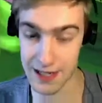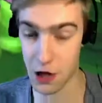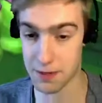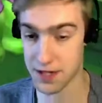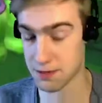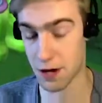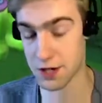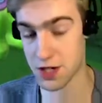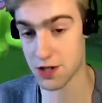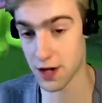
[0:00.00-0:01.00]
open as well,
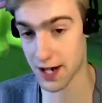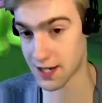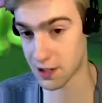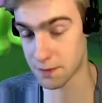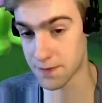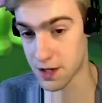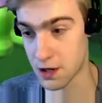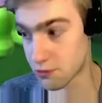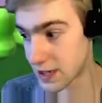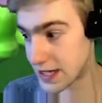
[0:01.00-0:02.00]
which is not ideal.
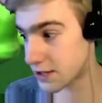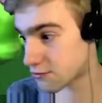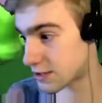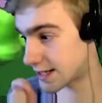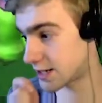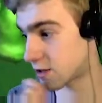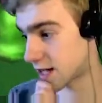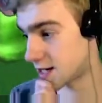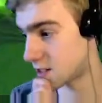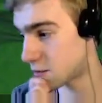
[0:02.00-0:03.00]
Really, really not
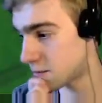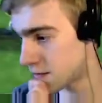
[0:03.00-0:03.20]
ideal.